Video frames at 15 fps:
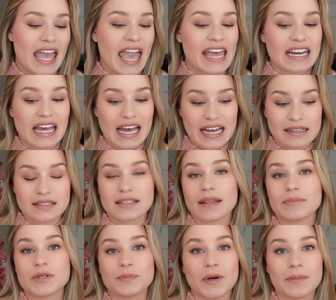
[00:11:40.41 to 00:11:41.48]
and asked them
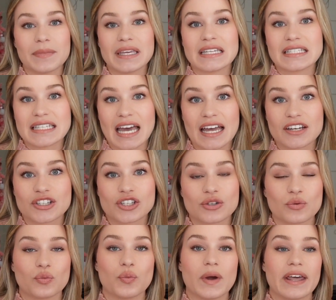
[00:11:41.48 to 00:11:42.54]
to put me in touch
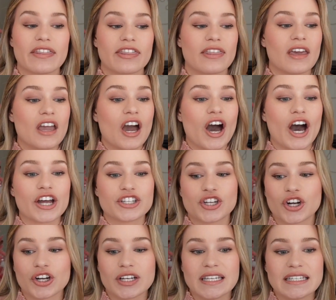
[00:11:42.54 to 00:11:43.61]
with
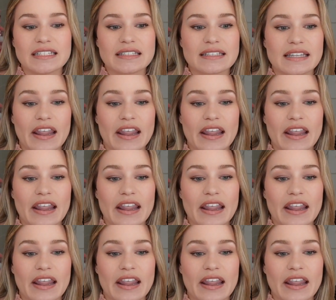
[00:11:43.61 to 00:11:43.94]
attorneys.